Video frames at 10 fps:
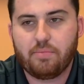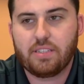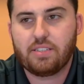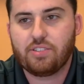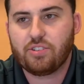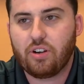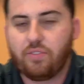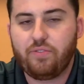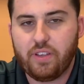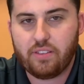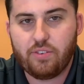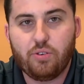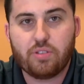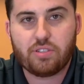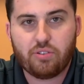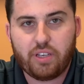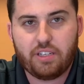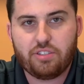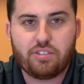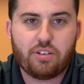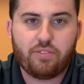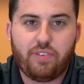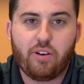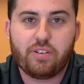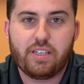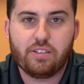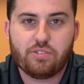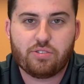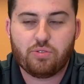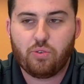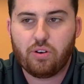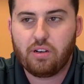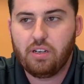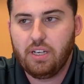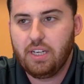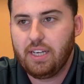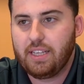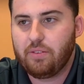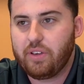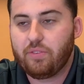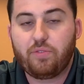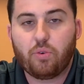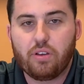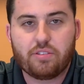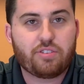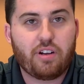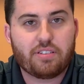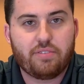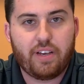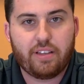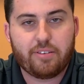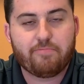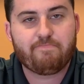This is our 5th newest location. This is our Fountain Hills store. And then we have 4 others across the valley.